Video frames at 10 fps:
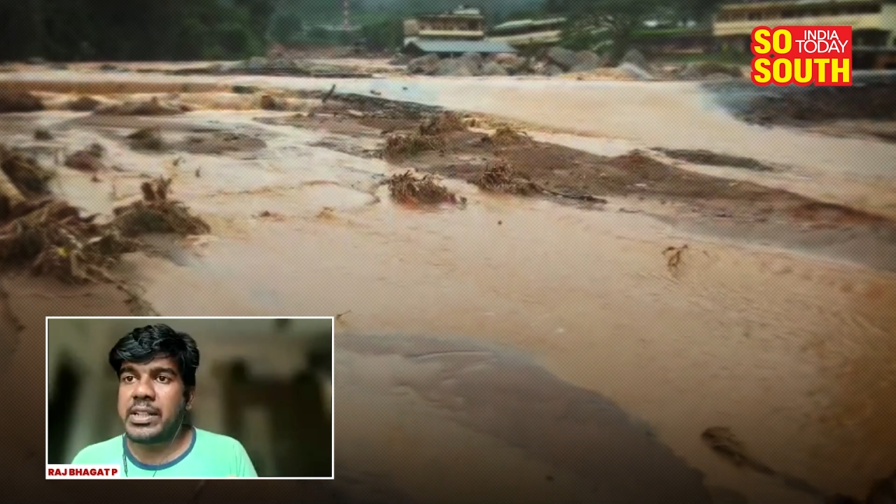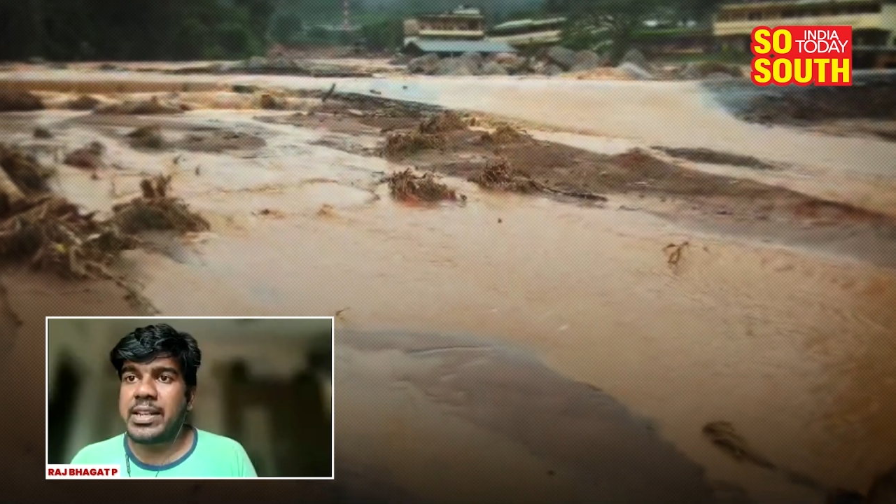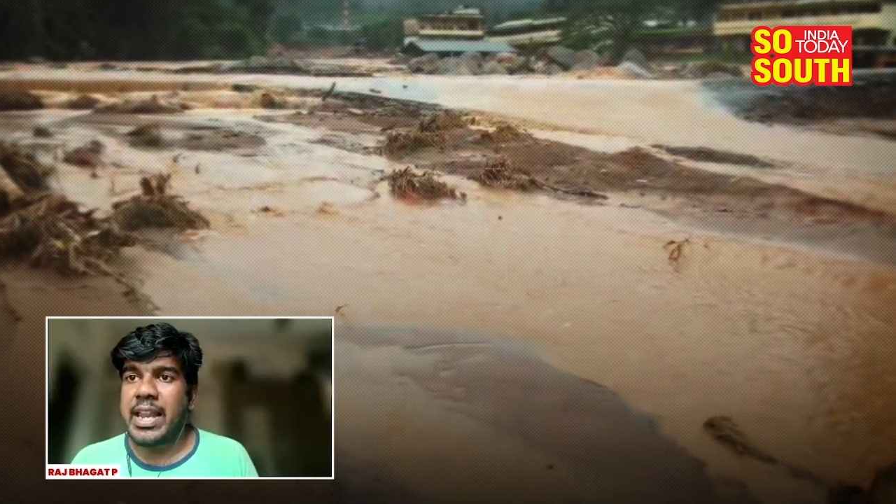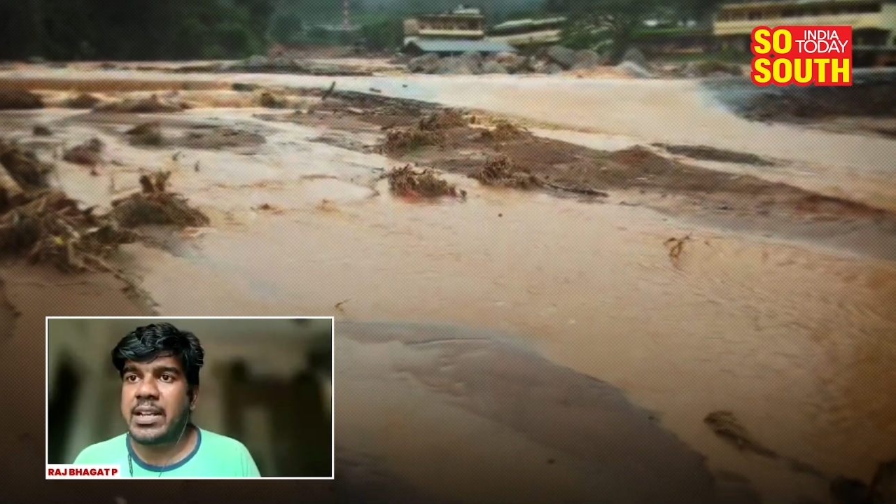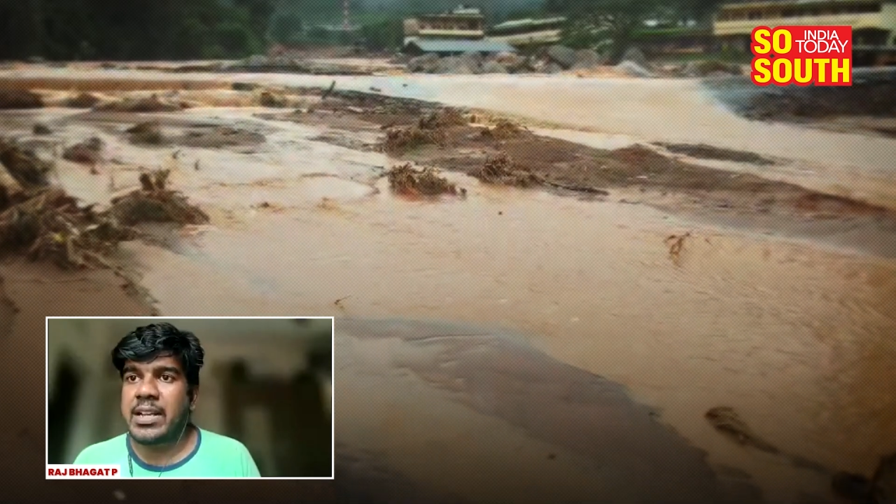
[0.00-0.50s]

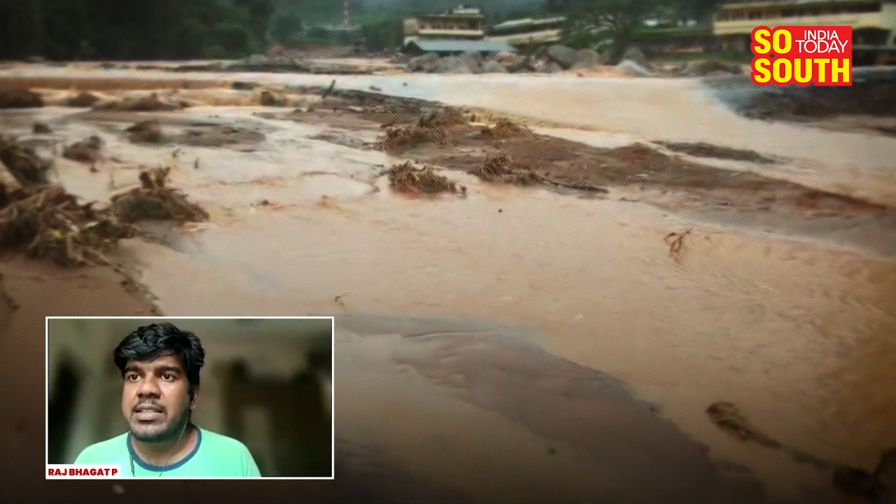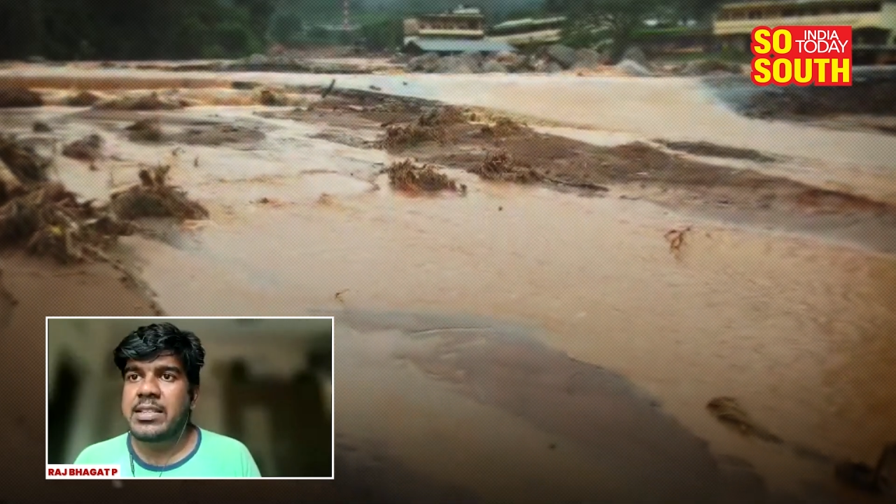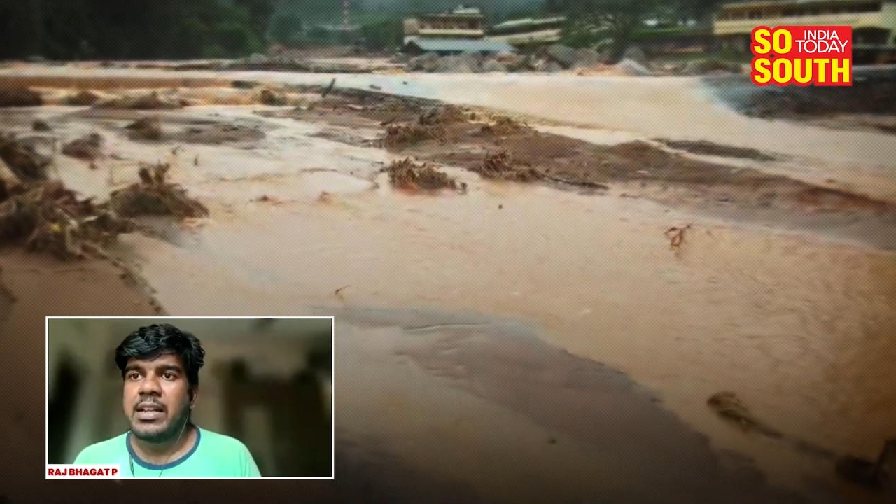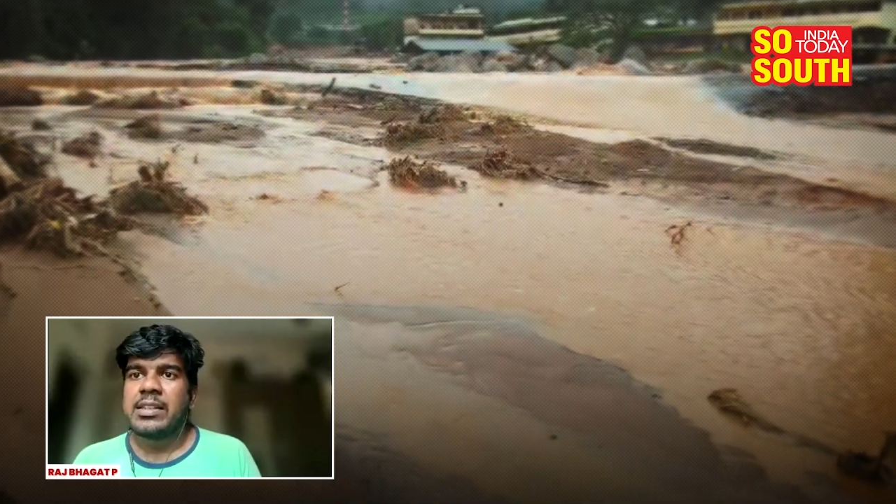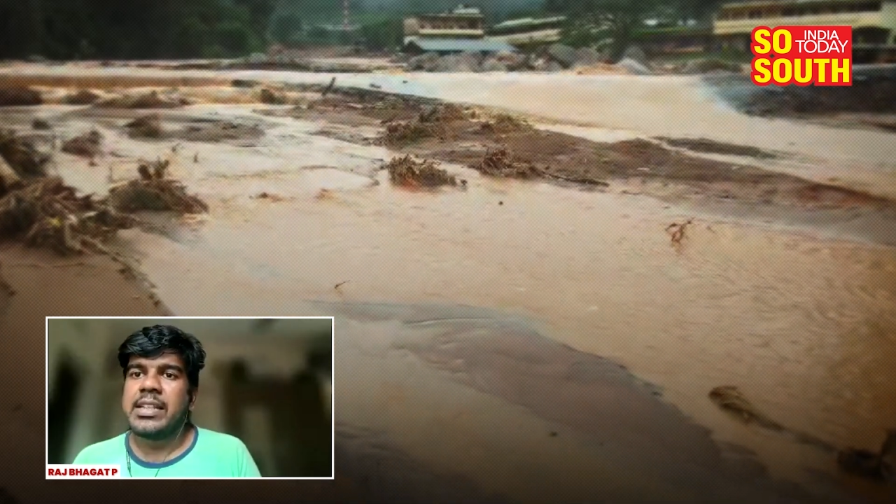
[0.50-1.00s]
lax,
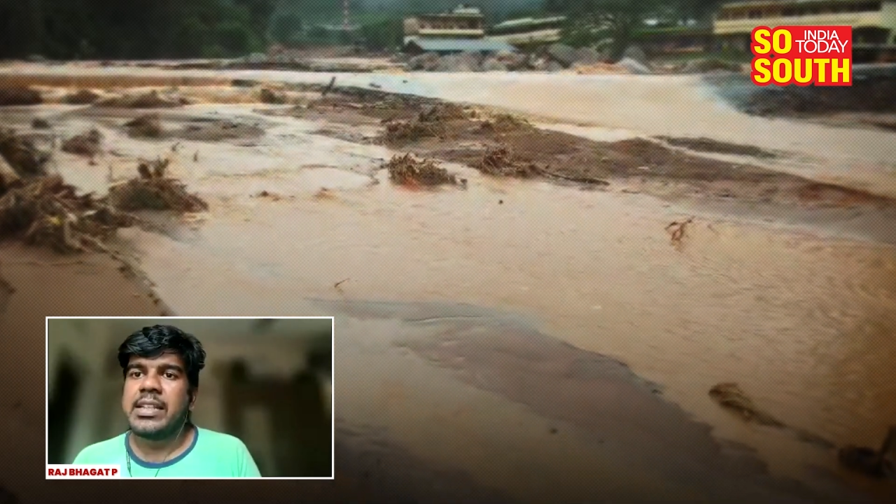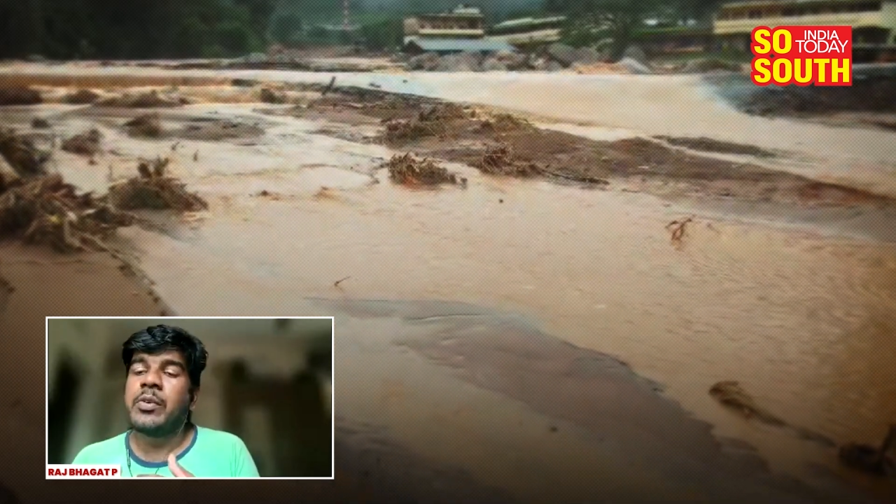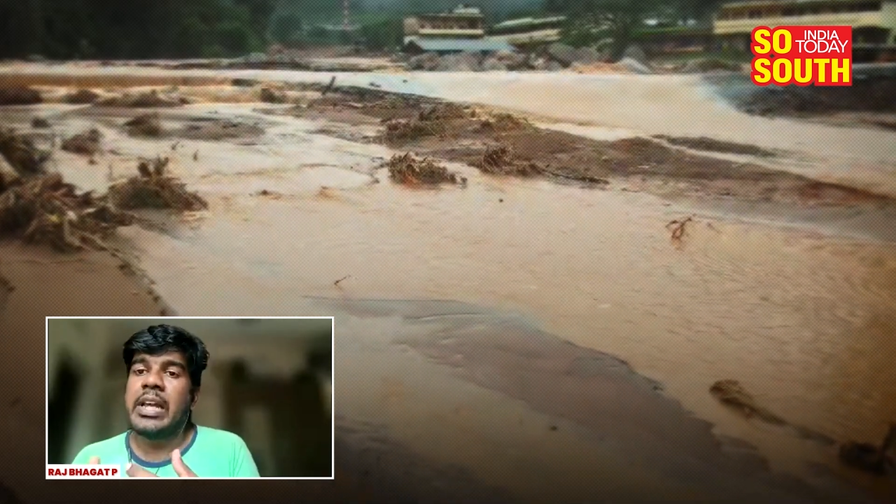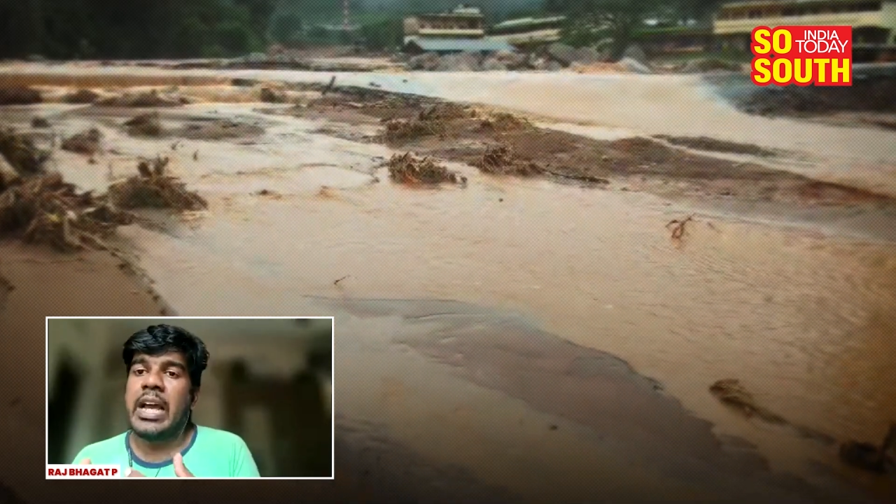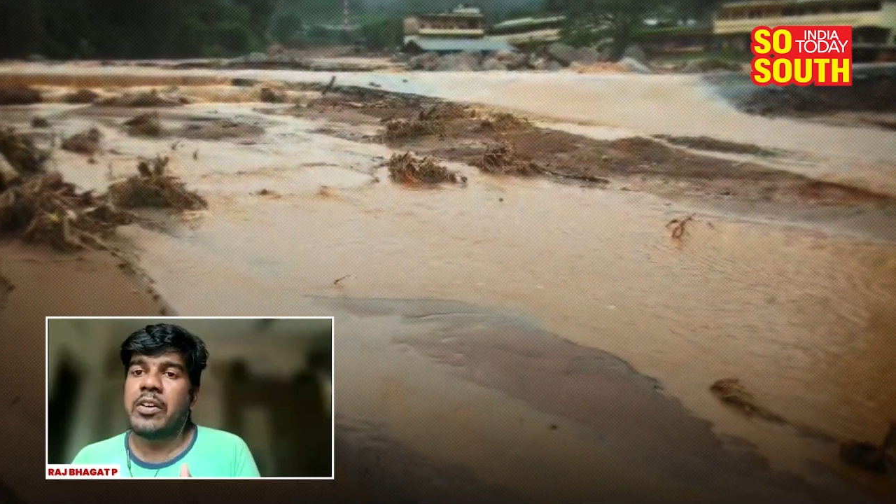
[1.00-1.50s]
then we
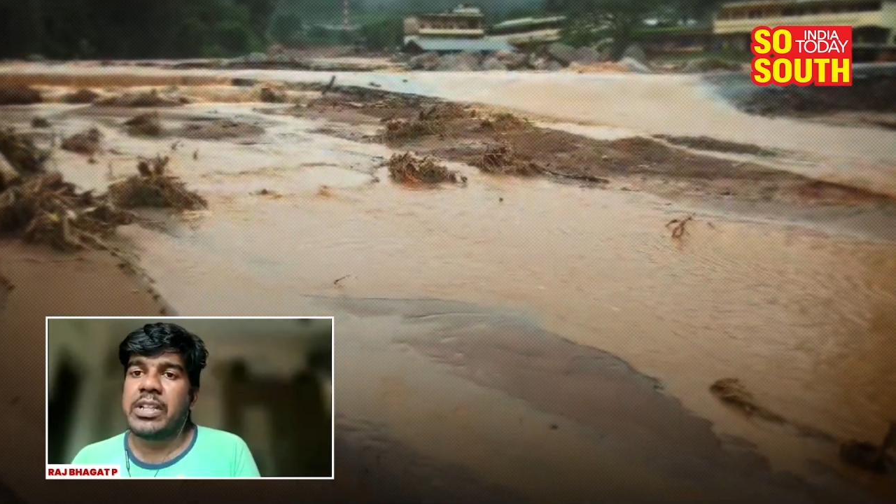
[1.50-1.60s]
have the